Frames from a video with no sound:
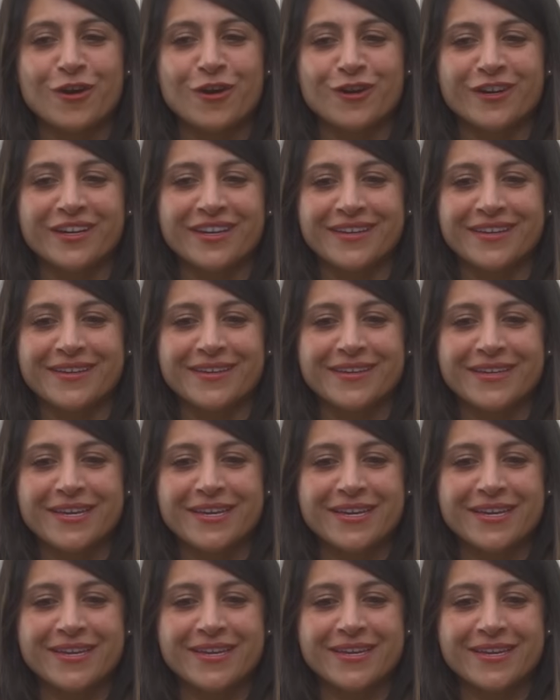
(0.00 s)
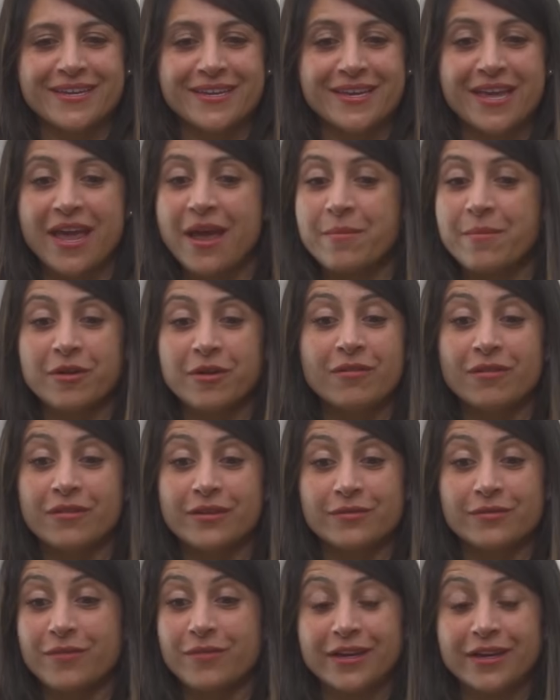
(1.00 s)
Our
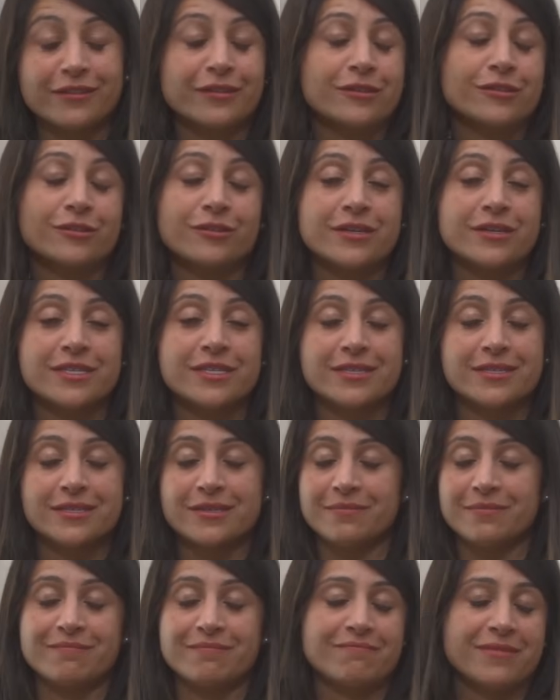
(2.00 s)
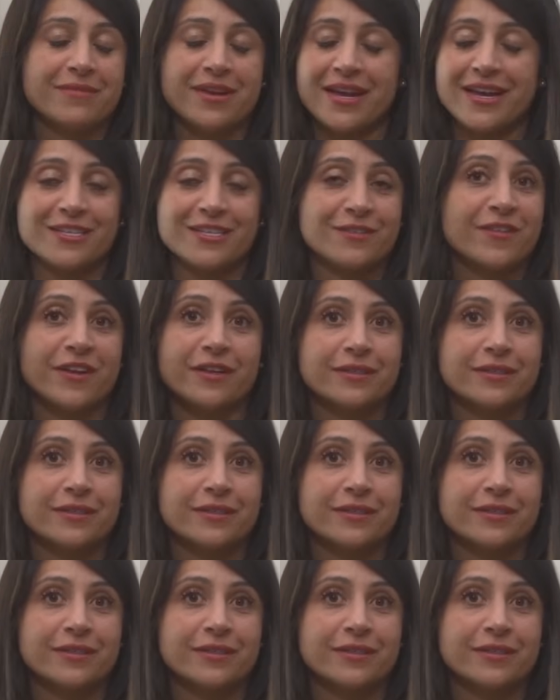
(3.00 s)
chemical and regulatory system has